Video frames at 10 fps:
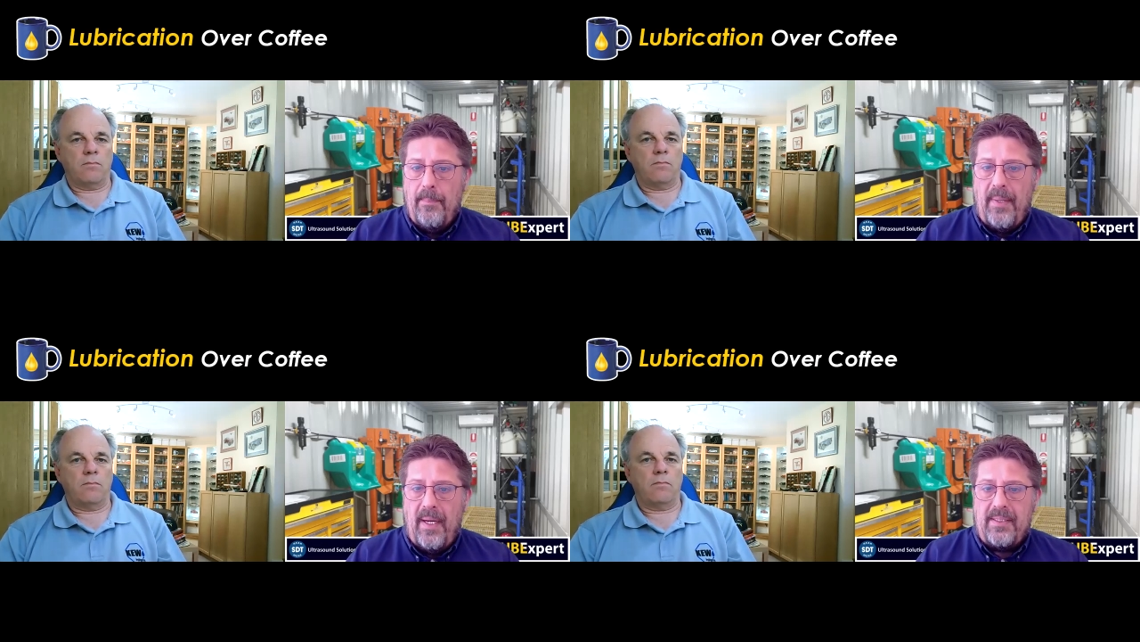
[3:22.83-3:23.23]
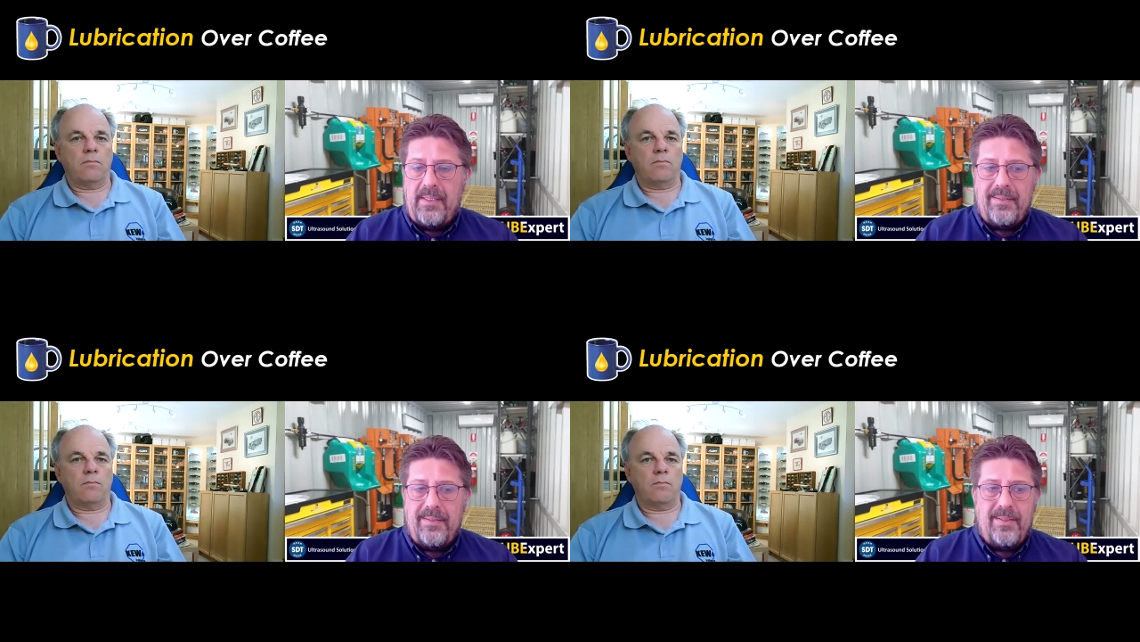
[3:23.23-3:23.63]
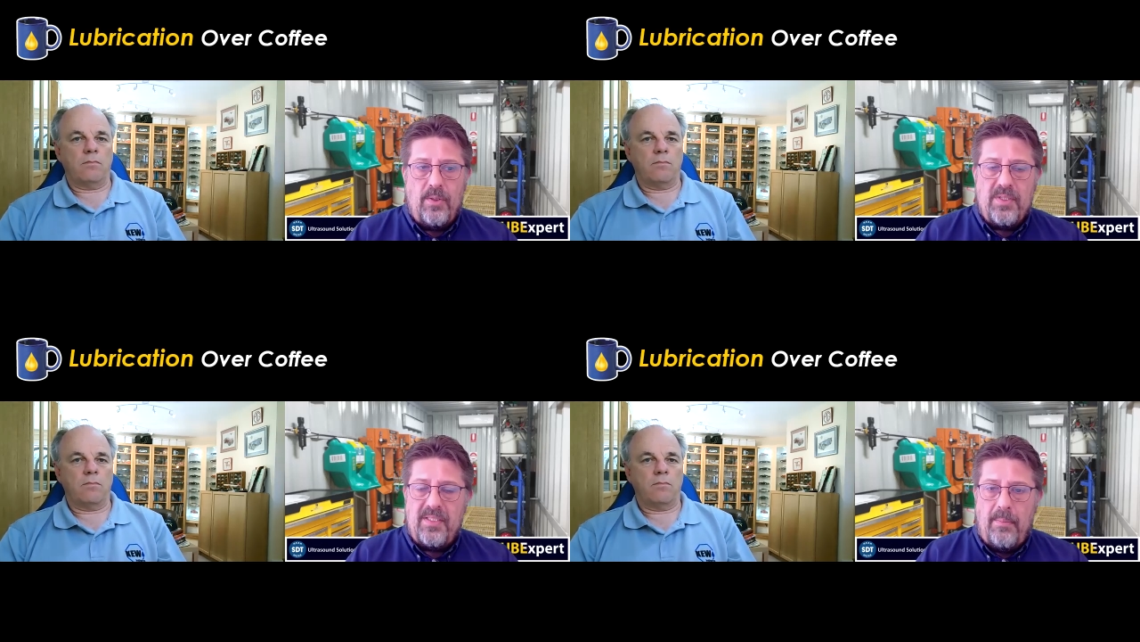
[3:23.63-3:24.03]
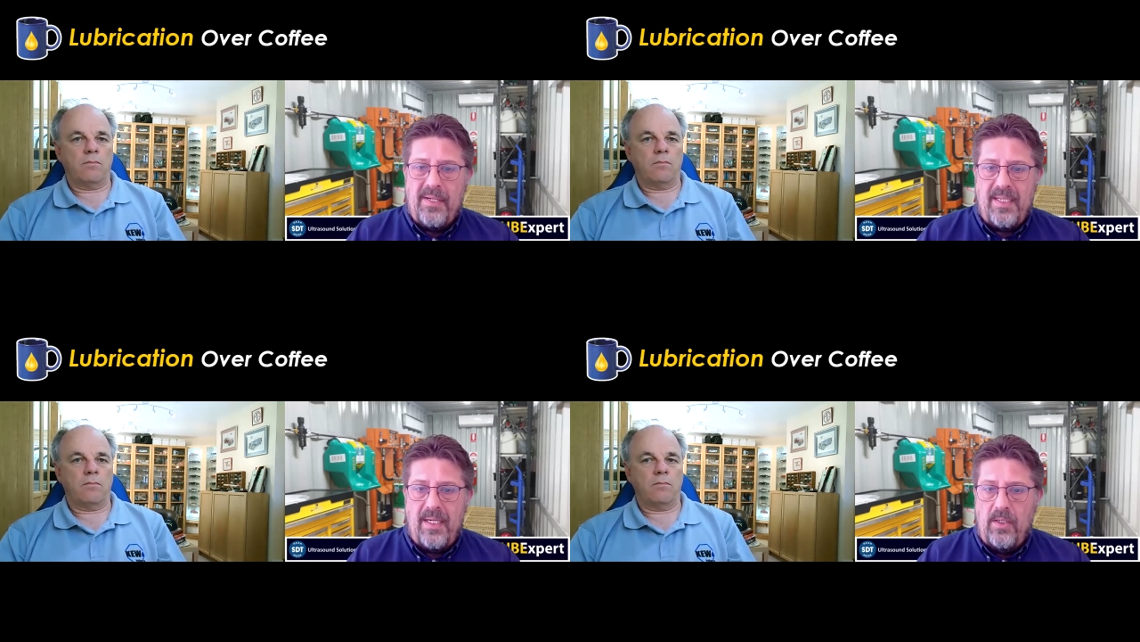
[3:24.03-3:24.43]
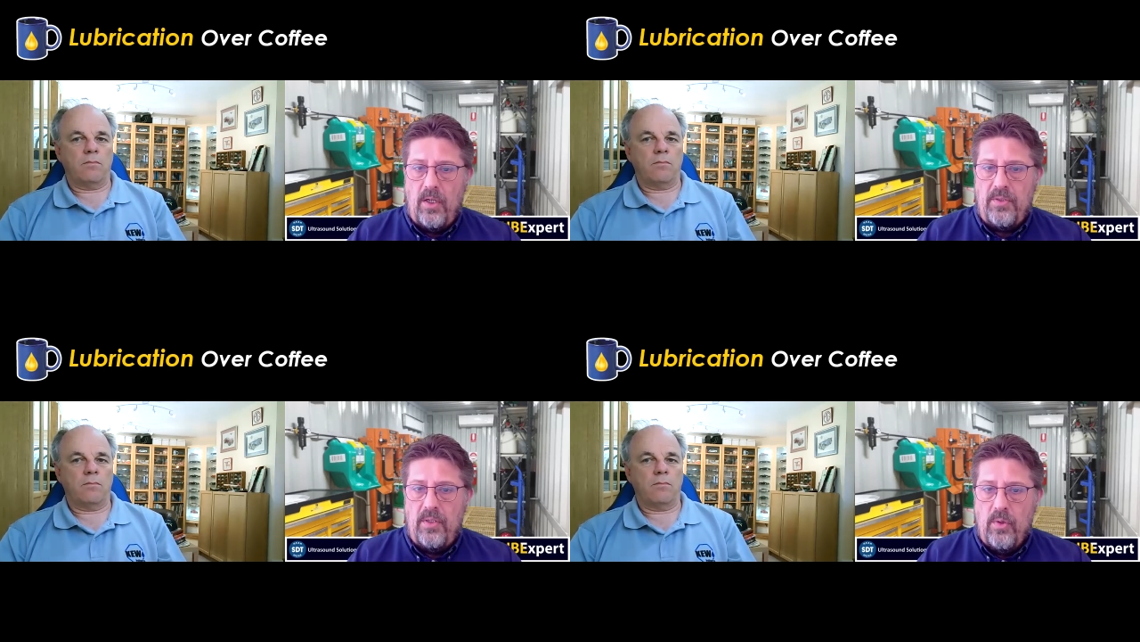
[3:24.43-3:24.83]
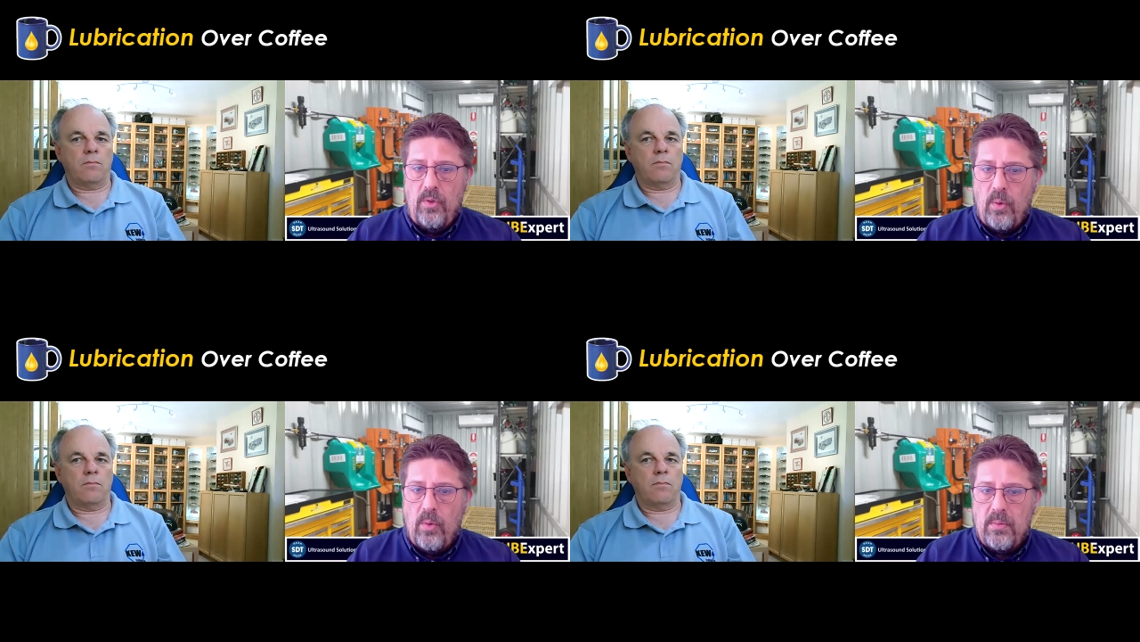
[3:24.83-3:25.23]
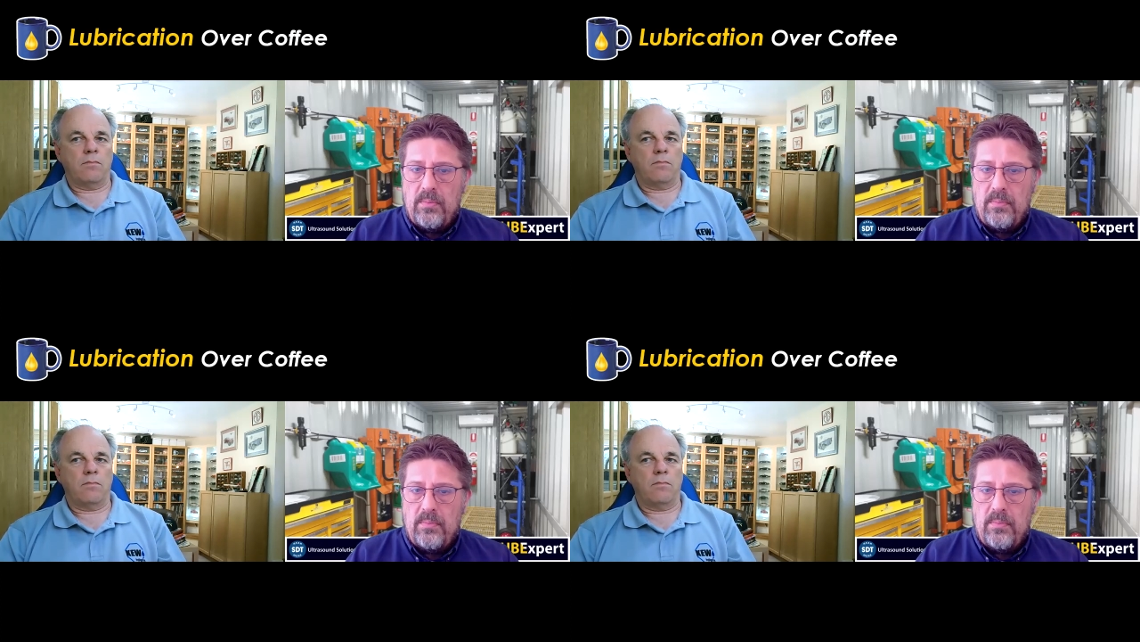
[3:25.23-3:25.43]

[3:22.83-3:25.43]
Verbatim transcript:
Speaker 1: but those numbers are not the rule